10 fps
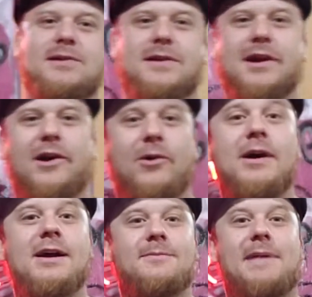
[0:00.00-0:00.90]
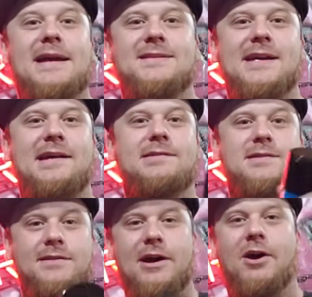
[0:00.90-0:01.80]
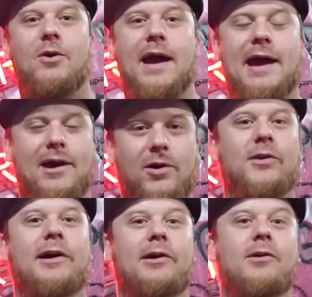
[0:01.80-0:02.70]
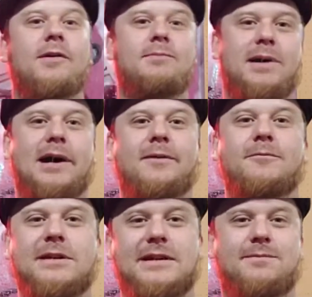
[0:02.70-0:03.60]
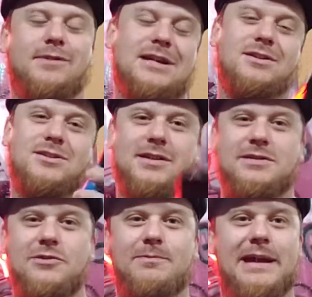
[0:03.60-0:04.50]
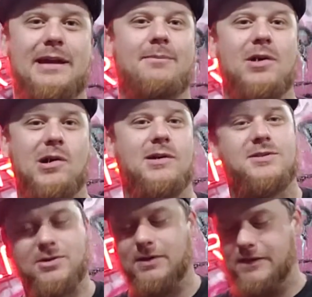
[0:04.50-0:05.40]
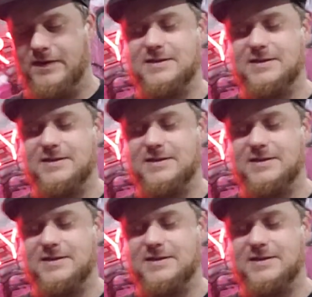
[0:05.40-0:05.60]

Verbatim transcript: you go. Make sense? No, hell no. But we did reach the two minute mark, so give